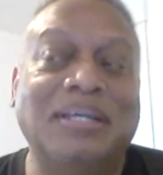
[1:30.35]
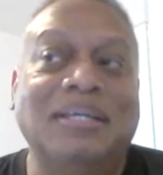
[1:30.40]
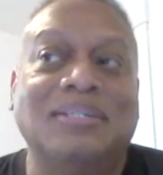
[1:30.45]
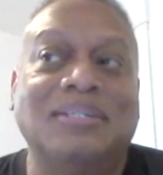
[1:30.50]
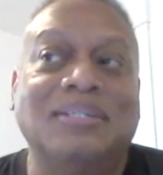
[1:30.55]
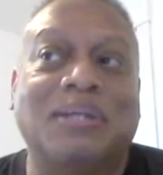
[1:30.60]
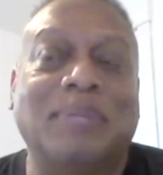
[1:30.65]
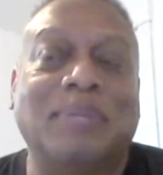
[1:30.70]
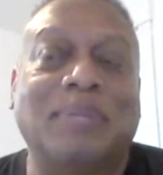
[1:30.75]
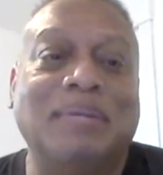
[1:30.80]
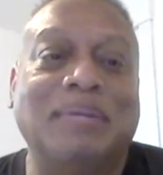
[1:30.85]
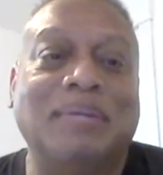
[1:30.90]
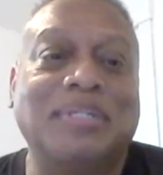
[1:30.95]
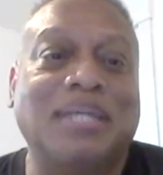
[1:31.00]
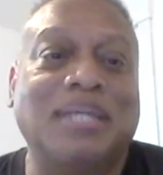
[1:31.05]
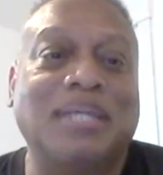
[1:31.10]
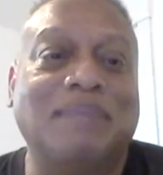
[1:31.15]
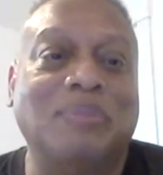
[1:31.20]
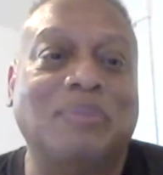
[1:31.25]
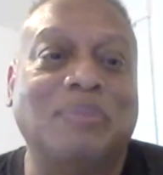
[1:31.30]
So my name is
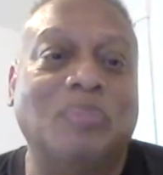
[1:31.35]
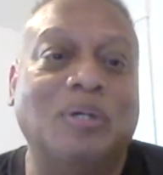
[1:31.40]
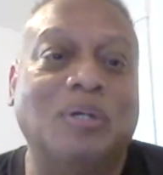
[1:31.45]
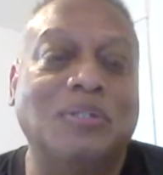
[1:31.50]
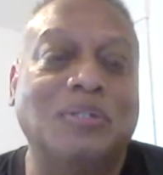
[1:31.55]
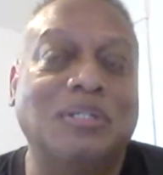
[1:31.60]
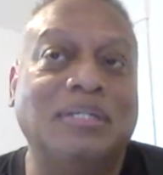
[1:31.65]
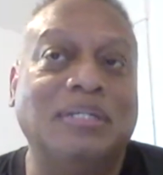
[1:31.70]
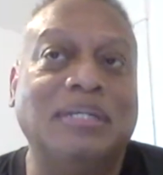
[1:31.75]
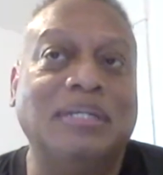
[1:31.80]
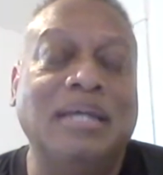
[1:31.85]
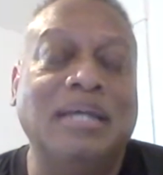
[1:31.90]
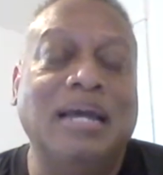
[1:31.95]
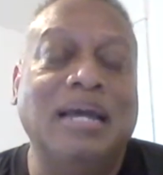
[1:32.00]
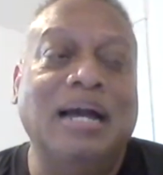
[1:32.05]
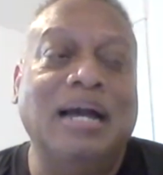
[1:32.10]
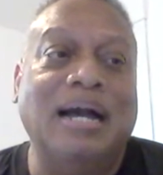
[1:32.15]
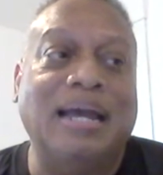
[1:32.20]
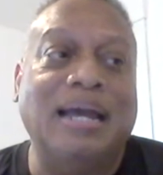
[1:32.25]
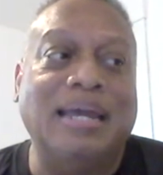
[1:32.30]
Kevin Mosley.
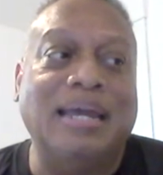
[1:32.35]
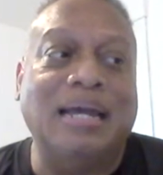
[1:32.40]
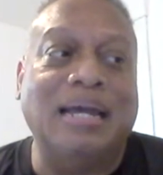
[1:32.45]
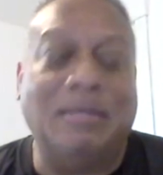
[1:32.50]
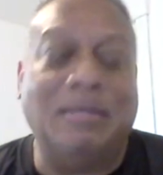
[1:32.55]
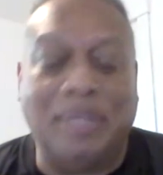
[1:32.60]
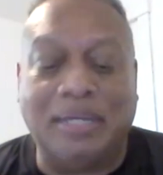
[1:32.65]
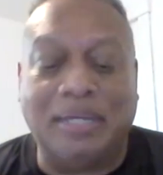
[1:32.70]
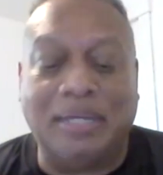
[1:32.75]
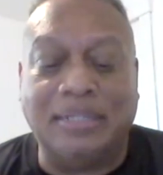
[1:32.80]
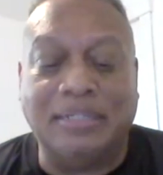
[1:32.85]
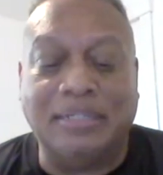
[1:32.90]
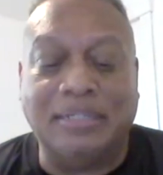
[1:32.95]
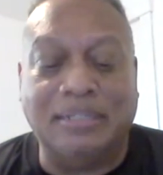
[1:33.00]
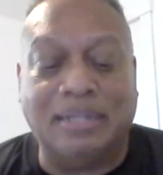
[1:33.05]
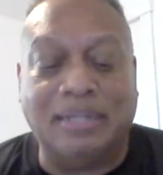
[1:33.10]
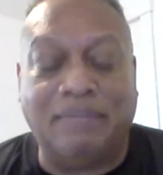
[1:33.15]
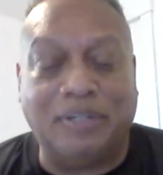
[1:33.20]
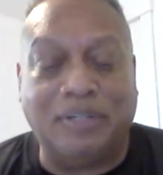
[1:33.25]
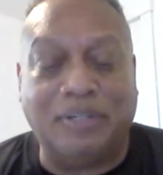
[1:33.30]
I am a
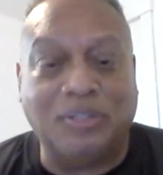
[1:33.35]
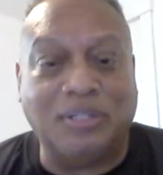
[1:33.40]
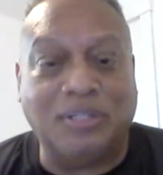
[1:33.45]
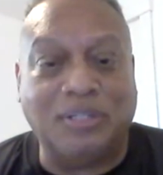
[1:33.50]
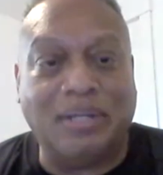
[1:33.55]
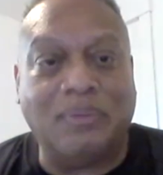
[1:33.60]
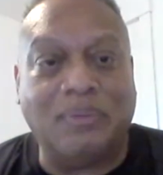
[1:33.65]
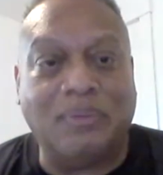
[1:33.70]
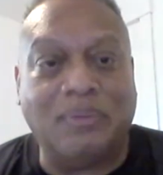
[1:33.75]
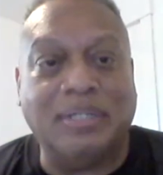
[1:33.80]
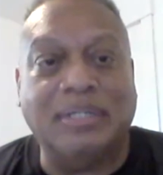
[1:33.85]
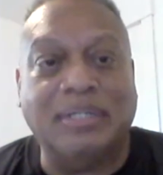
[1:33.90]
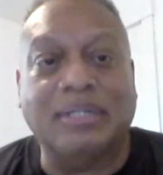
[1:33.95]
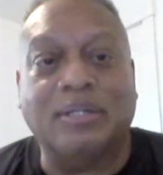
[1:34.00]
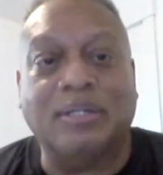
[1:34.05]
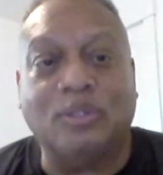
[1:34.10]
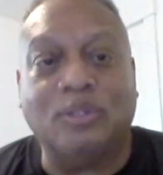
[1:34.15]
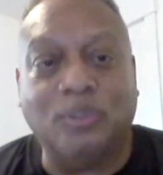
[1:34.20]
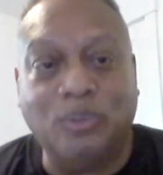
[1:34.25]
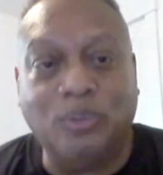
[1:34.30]
diversity, equity, and
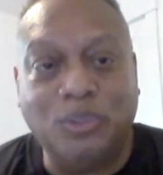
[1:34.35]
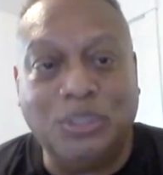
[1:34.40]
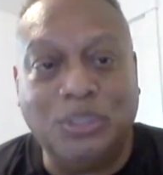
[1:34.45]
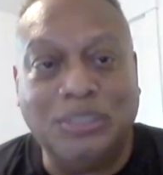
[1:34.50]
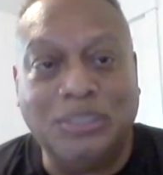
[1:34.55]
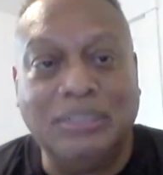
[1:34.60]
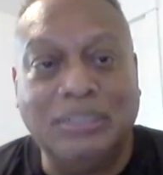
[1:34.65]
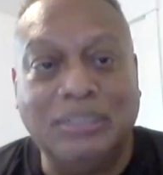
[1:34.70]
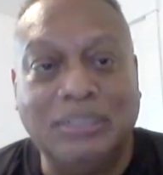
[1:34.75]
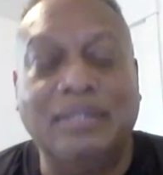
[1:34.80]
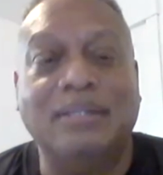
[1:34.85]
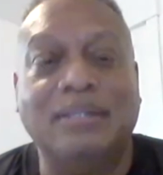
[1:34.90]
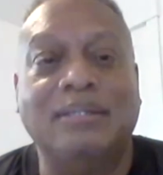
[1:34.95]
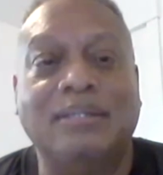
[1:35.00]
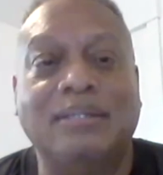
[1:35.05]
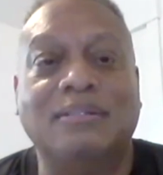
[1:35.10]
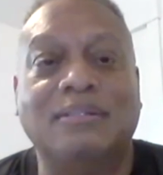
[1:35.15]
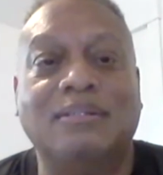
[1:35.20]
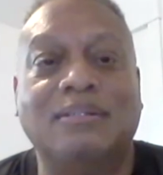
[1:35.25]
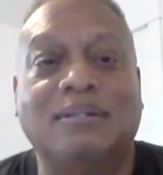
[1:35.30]
inclusion
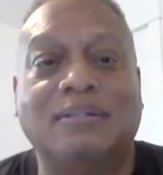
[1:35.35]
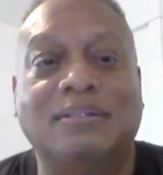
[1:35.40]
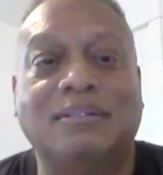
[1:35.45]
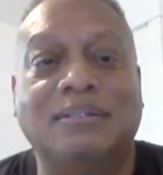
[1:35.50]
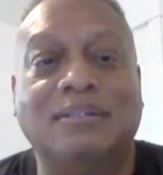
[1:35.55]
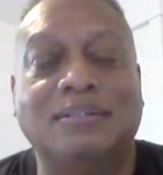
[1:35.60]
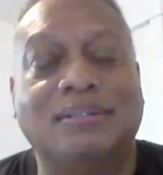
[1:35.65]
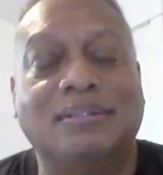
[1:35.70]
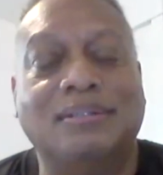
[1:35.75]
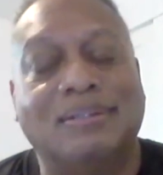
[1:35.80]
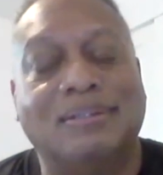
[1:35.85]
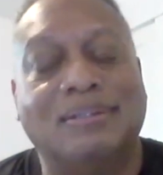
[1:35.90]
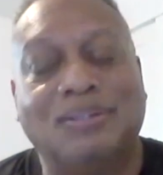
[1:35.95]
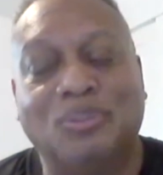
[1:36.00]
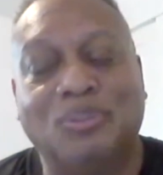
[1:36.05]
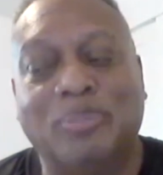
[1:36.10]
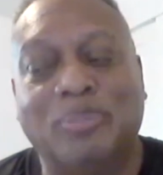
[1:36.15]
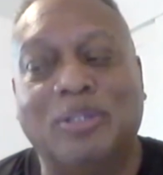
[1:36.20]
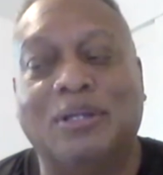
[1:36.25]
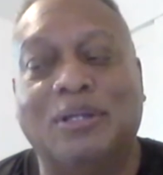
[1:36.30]
consultant,
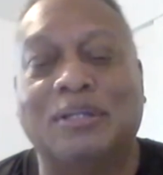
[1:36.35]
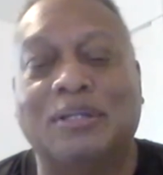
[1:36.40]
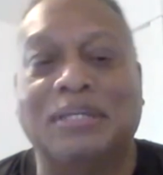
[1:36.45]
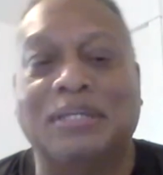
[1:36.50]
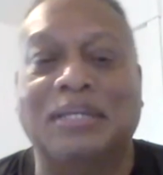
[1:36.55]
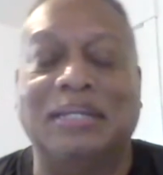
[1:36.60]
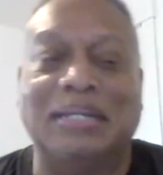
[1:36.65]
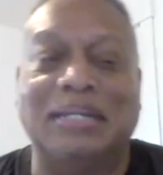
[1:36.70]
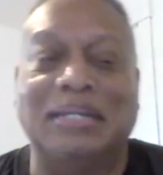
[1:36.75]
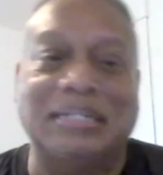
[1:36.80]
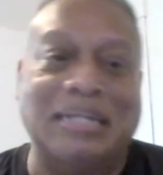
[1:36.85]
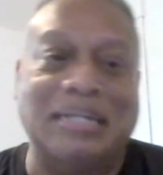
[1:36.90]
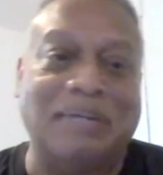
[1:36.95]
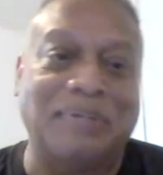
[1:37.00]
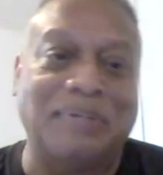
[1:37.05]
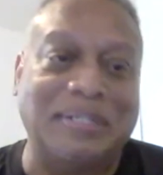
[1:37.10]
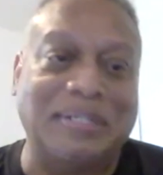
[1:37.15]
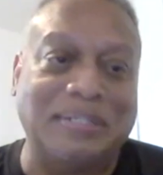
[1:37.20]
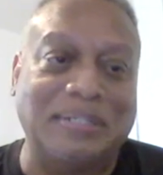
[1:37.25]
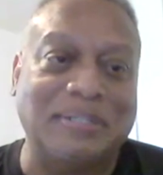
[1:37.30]
include belonging and
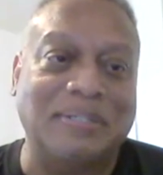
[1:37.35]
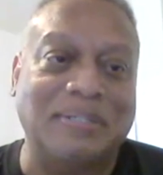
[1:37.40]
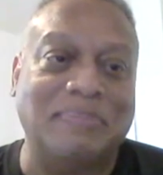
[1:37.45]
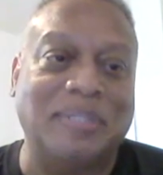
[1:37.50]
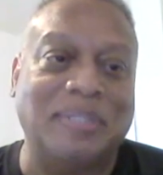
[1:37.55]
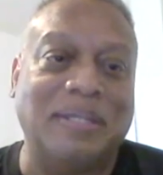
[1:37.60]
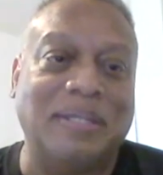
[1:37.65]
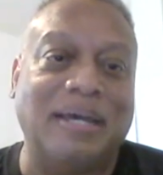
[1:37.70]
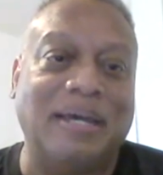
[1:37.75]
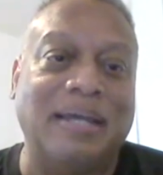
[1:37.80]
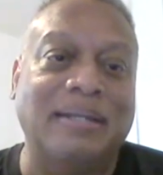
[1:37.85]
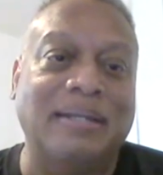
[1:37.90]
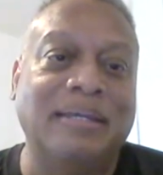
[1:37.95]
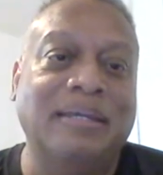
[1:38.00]
anti-racism in that,